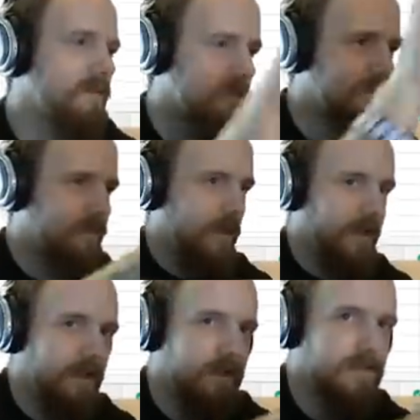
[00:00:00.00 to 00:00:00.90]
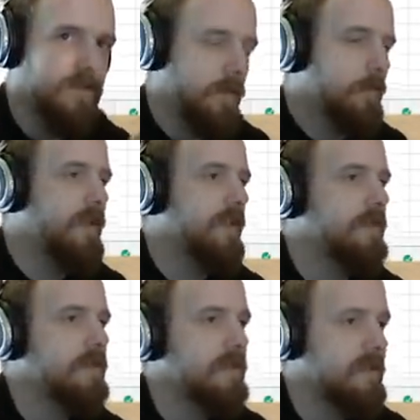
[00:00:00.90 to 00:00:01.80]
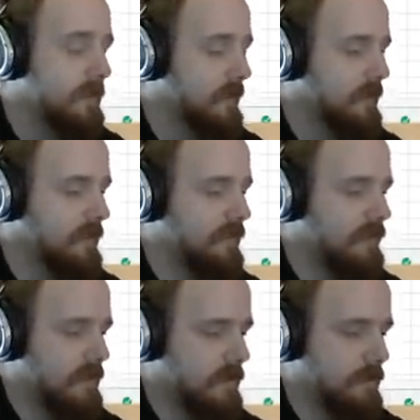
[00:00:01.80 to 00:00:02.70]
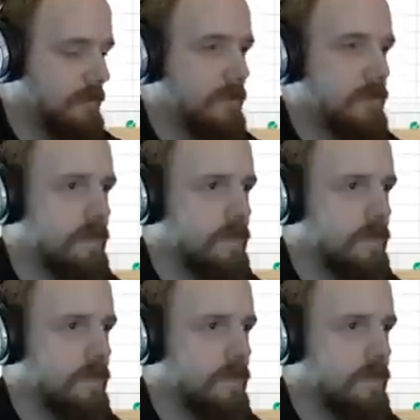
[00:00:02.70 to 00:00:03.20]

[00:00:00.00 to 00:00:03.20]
find, job done. Settlement.